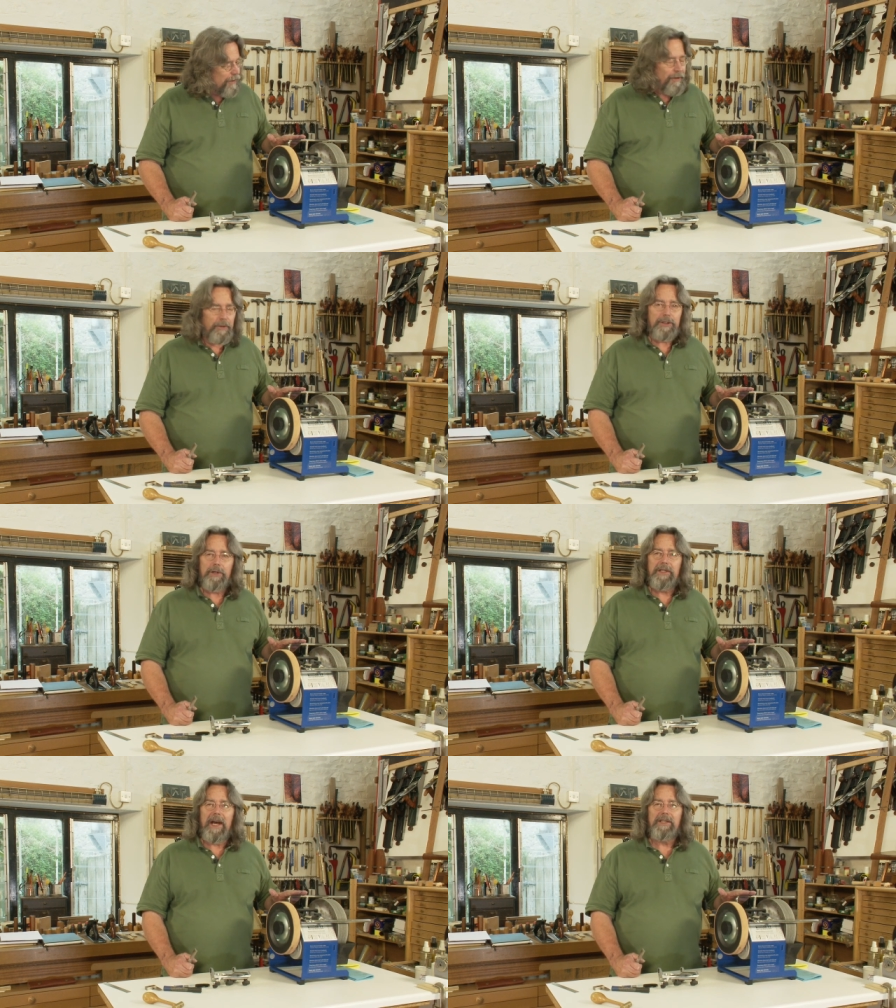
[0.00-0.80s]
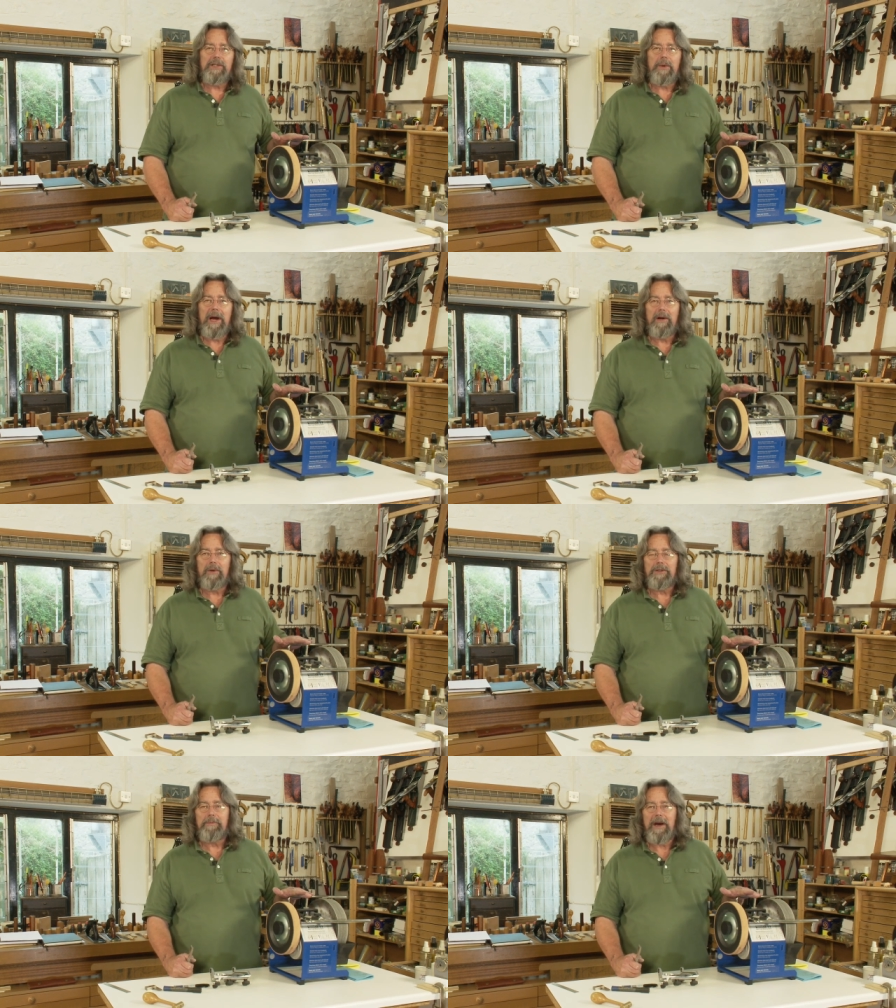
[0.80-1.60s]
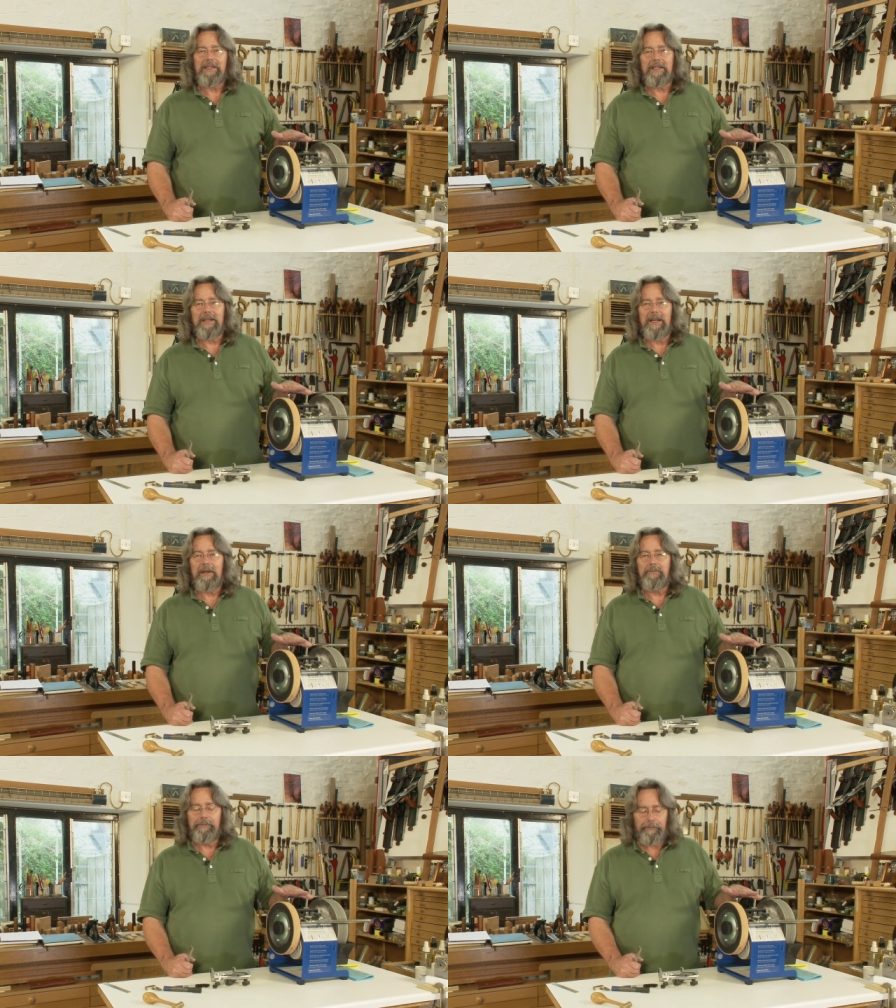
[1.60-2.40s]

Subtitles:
you should get square automatically.